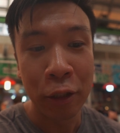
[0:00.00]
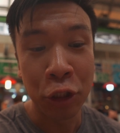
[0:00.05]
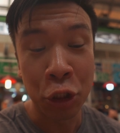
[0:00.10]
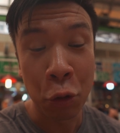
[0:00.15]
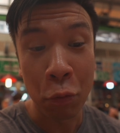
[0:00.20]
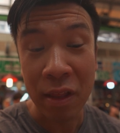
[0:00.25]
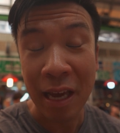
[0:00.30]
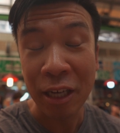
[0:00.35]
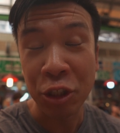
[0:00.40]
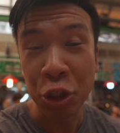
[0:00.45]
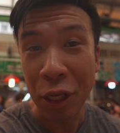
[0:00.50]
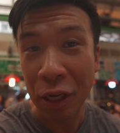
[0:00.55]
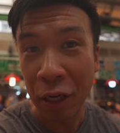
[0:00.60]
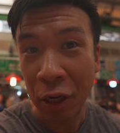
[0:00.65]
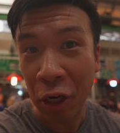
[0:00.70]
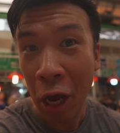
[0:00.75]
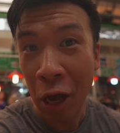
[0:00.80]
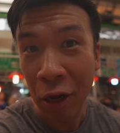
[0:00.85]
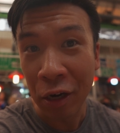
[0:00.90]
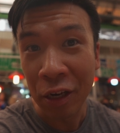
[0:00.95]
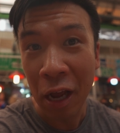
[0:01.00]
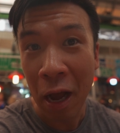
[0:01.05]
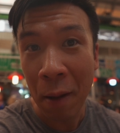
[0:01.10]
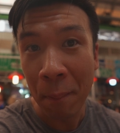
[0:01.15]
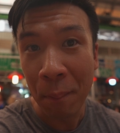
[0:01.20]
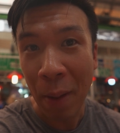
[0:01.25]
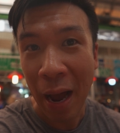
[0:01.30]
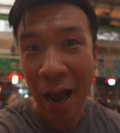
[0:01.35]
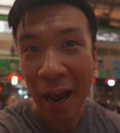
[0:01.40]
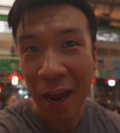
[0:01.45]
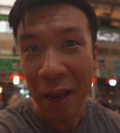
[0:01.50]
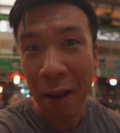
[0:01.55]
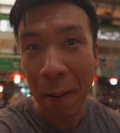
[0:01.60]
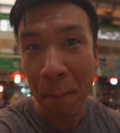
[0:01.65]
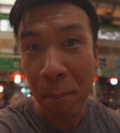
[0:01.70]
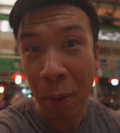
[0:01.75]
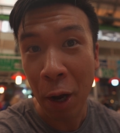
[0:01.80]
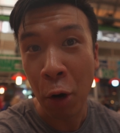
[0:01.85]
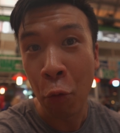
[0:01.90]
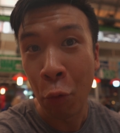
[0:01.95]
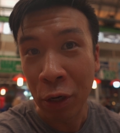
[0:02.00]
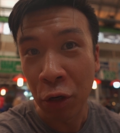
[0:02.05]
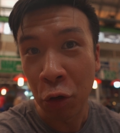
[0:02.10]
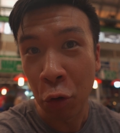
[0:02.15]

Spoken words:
She was actually cutting up my buckwheat